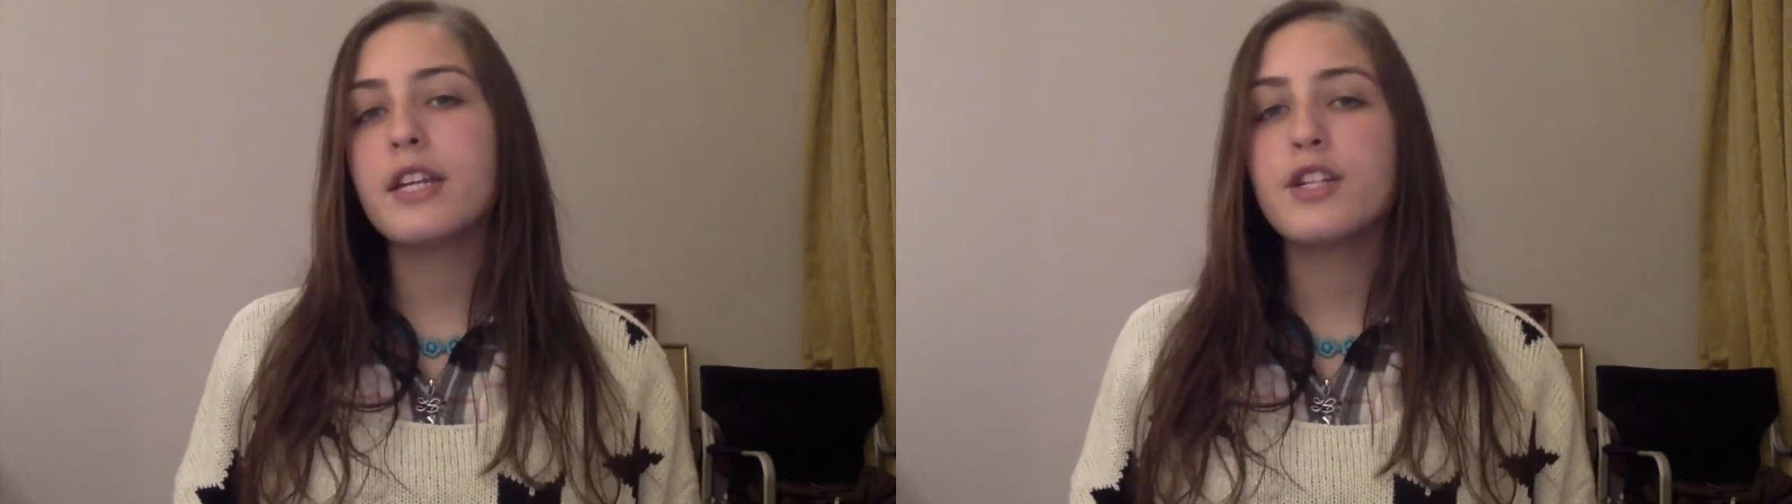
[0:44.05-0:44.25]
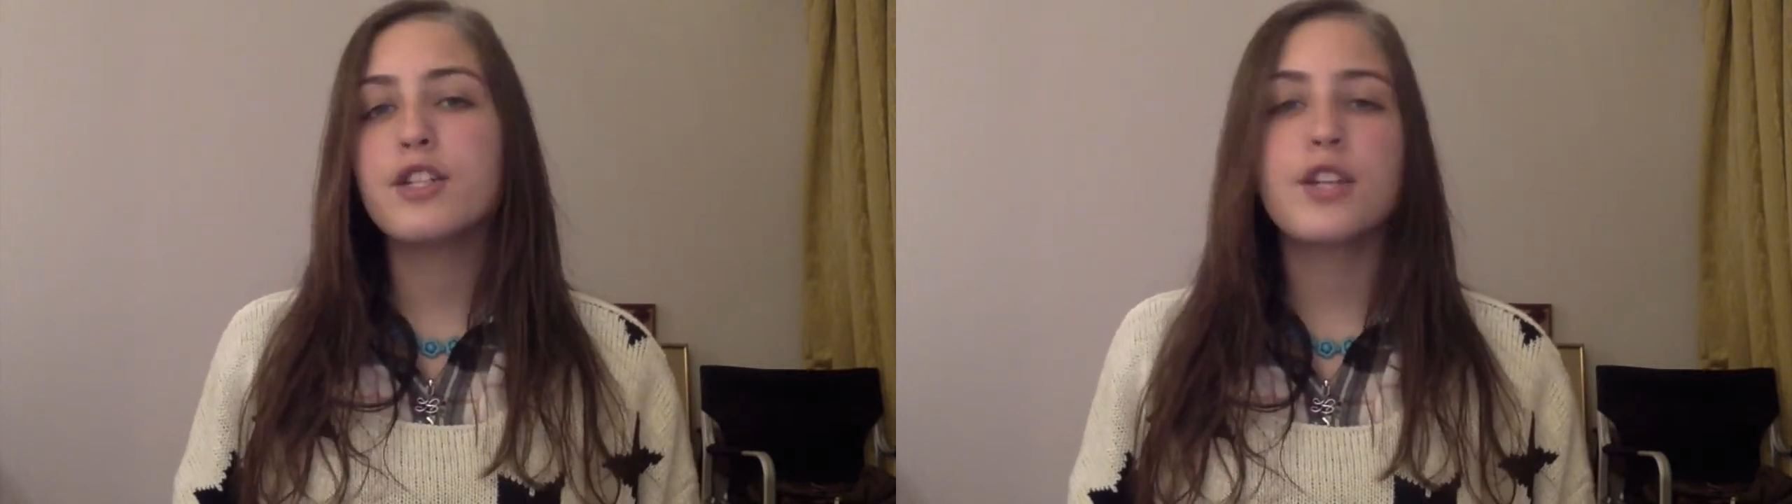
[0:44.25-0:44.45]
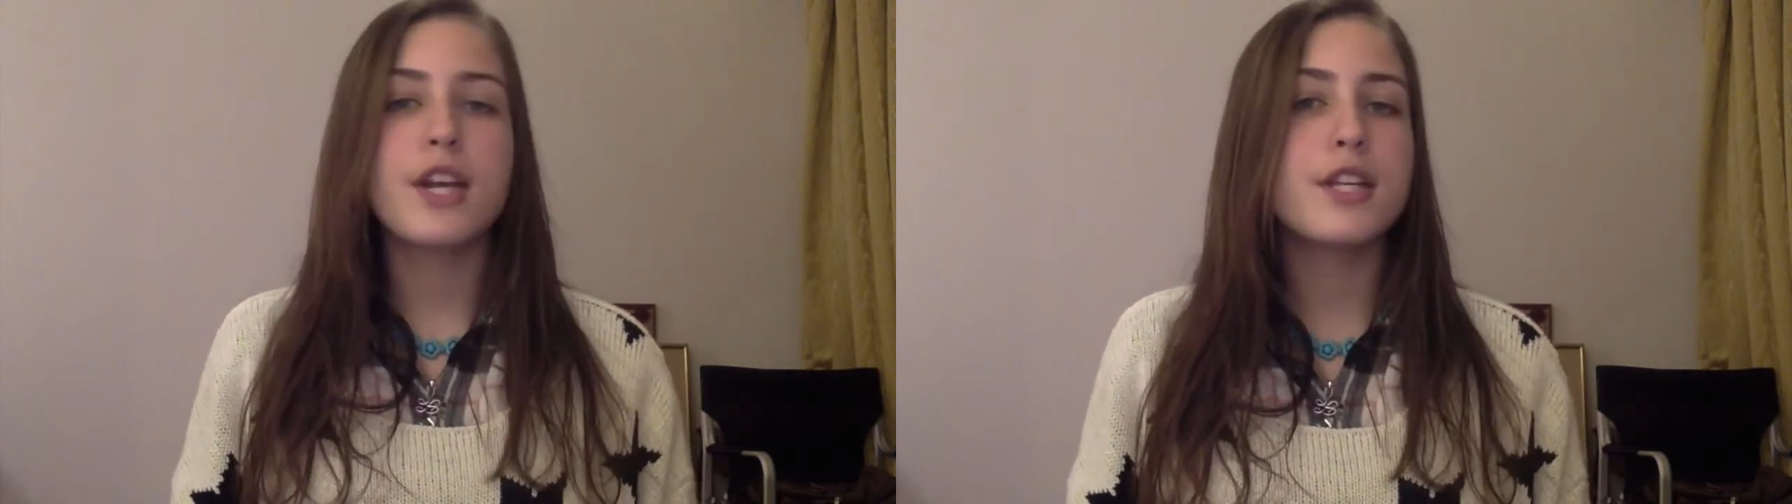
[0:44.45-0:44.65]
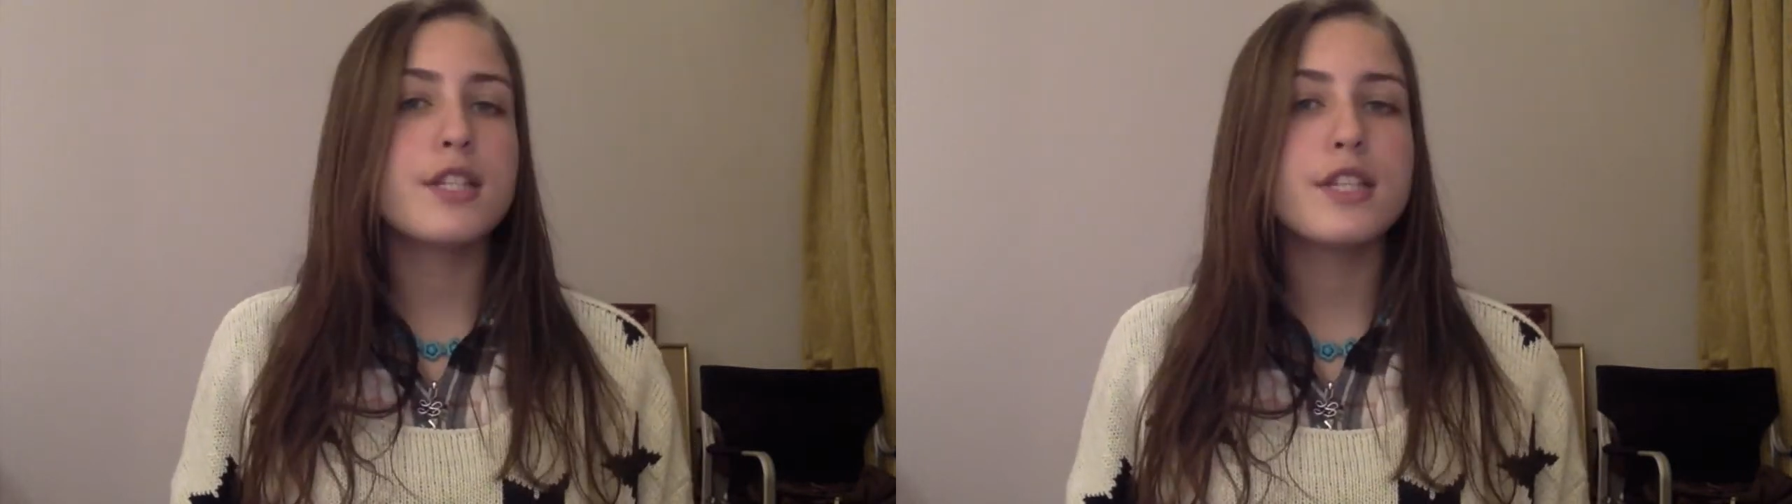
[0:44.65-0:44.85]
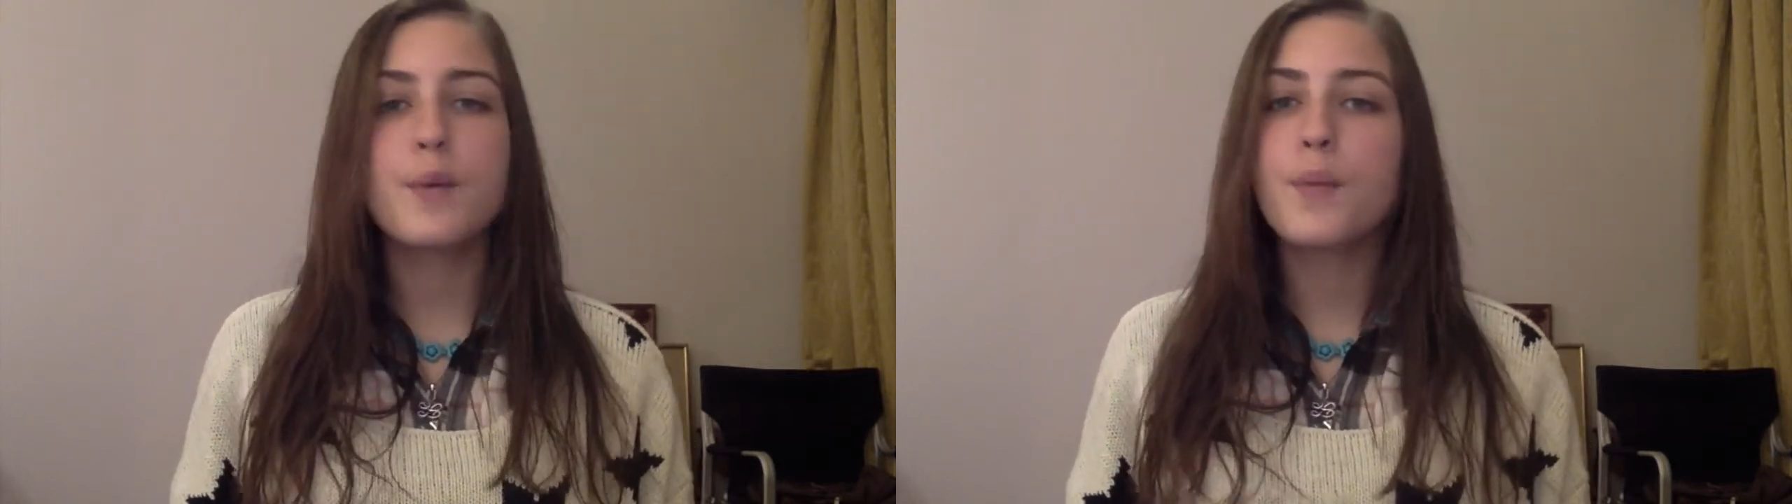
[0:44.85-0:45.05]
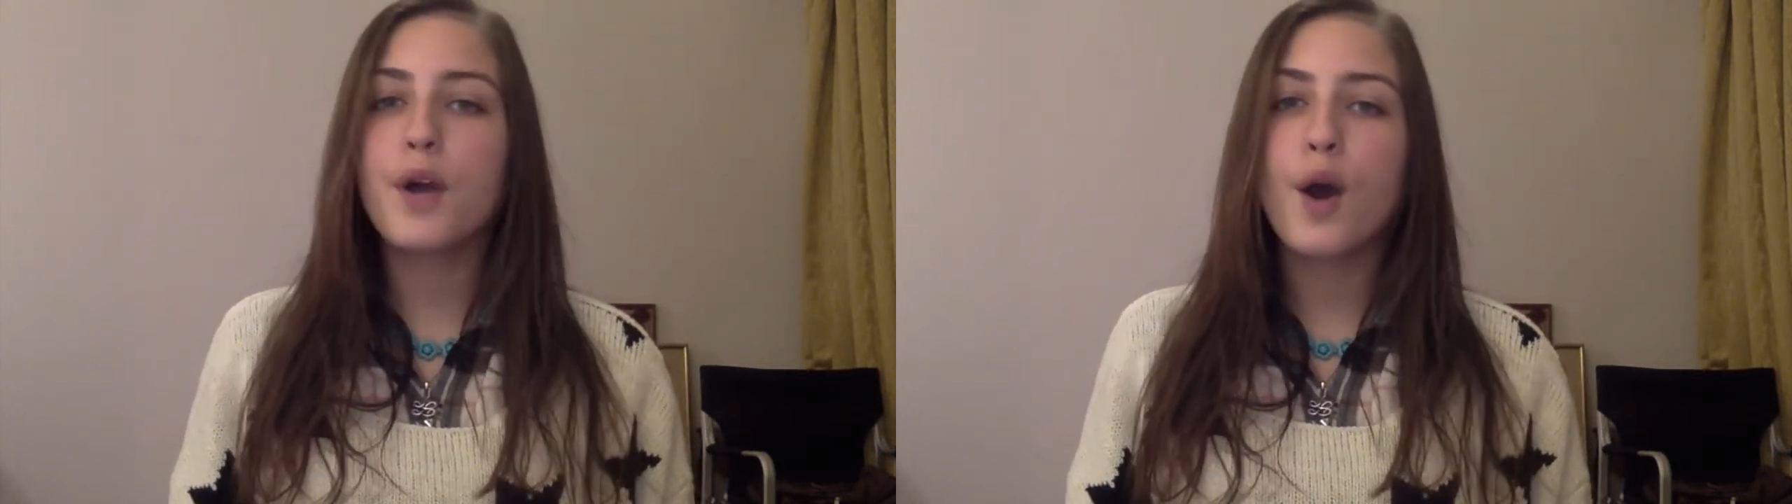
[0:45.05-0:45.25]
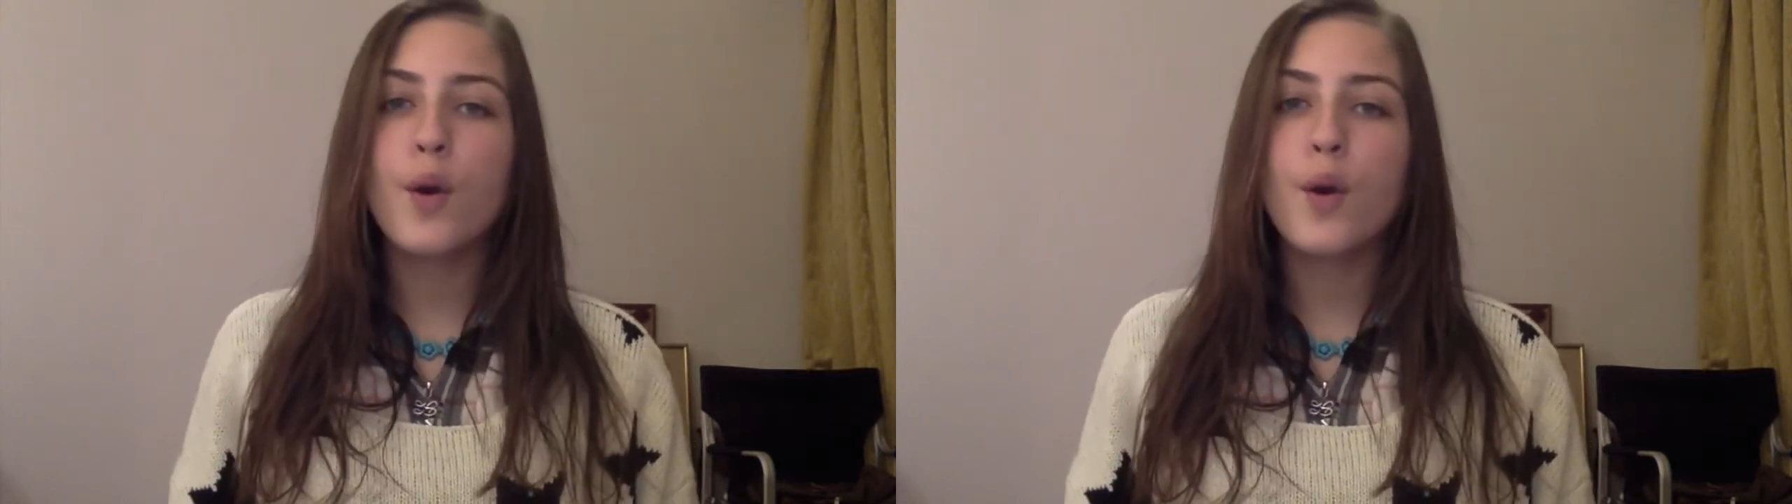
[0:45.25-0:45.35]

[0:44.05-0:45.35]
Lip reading: each day a zebra